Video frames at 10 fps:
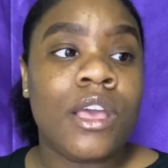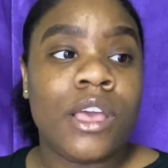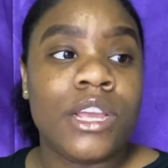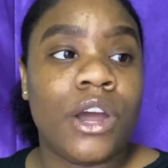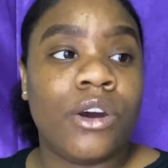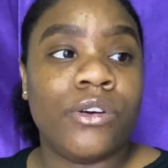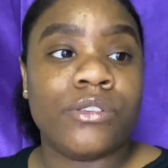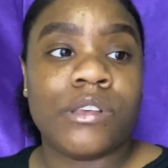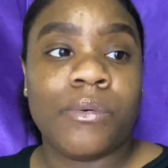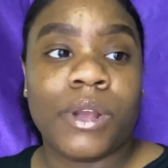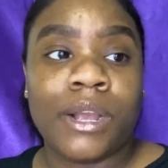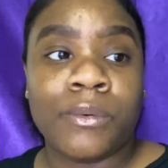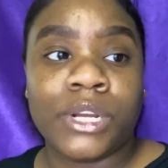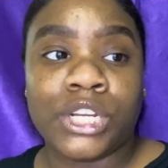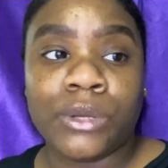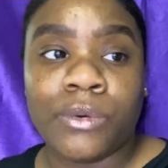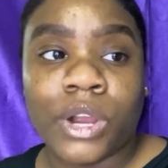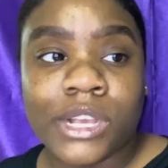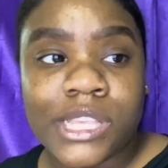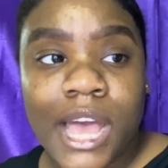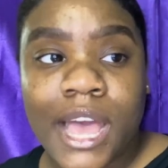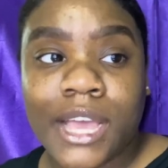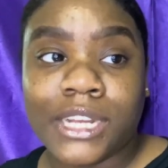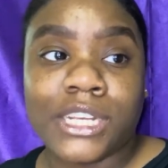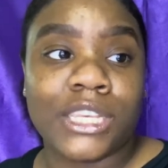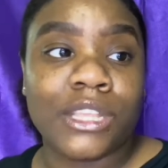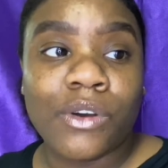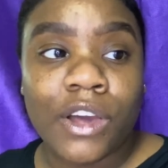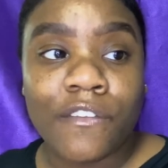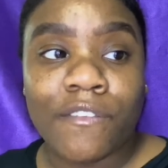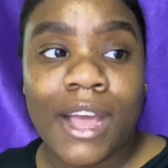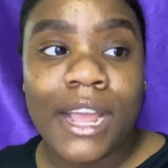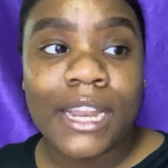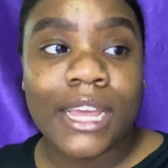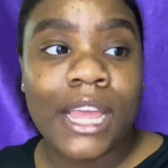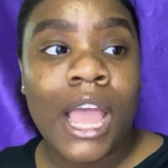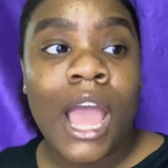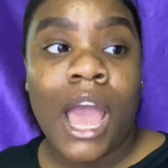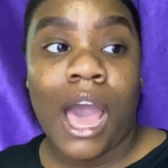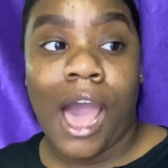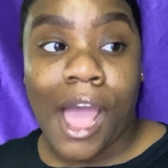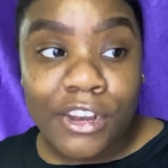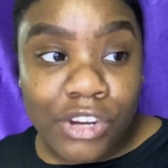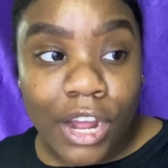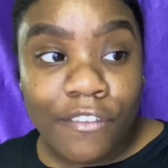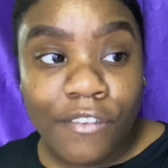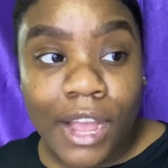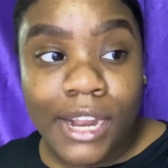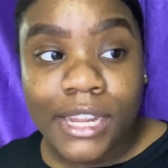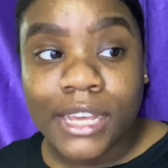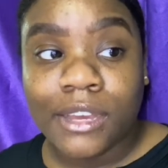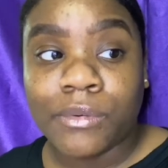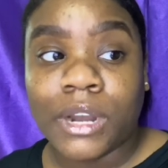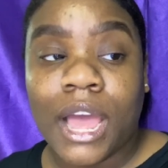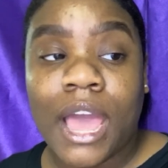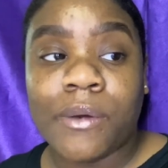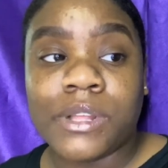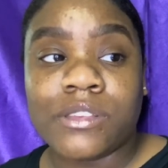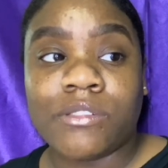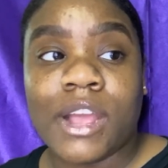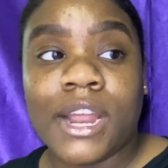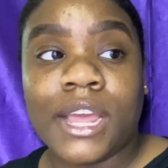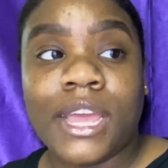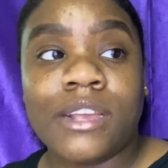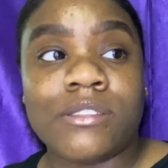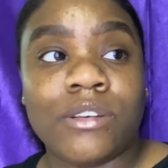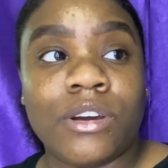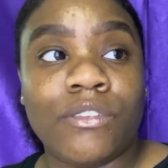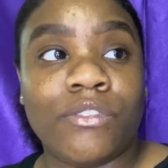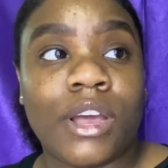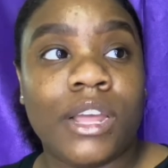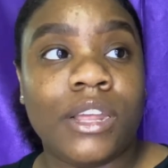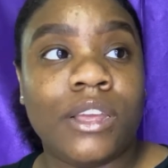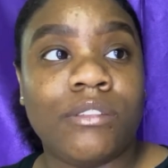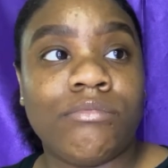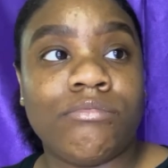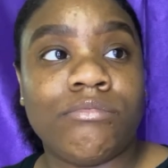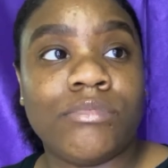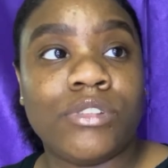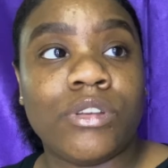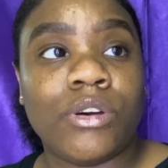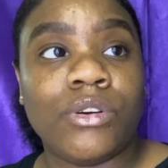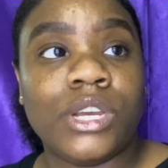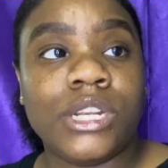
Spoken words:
you know, somewhere where she works at. She still couldn't find it. I tried to find it when I had went to Rite Aid, still couldn't find it. So it's